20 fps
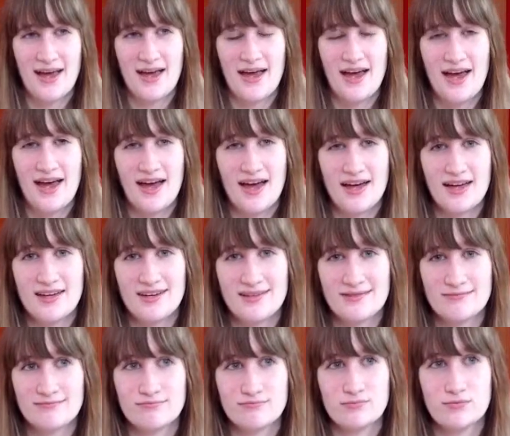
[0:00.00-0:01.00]

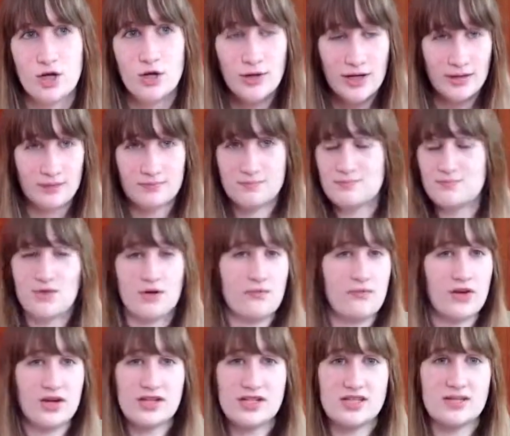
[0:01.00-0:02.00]
And, oh yeah, don't
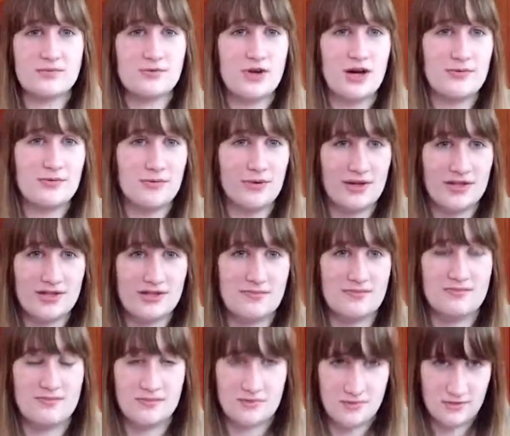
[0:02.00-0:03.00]
forget to subscribe to us.
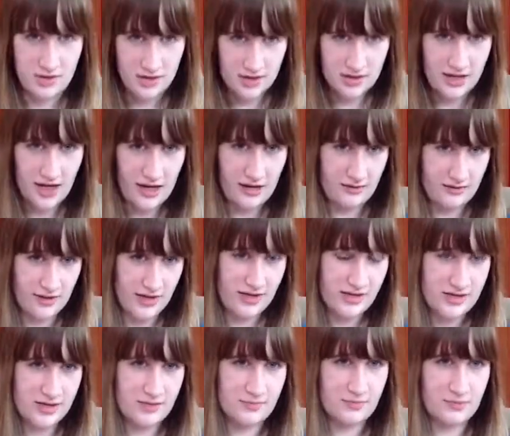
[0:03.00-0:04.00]
Click that
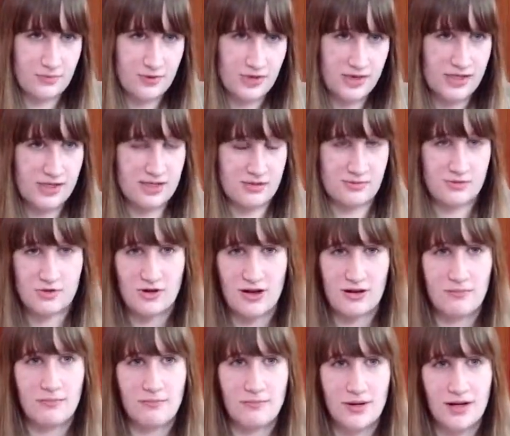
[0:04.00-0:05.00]
nice, pretty
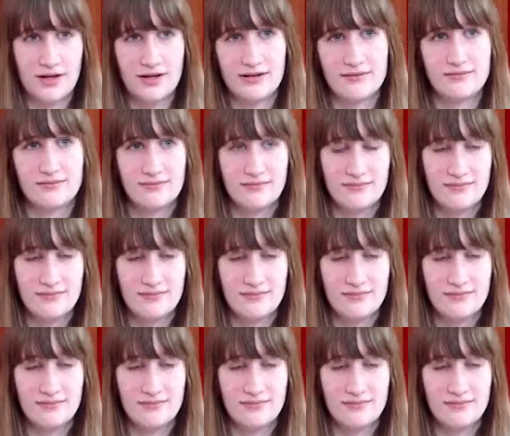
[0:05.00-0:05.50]
subscribe button.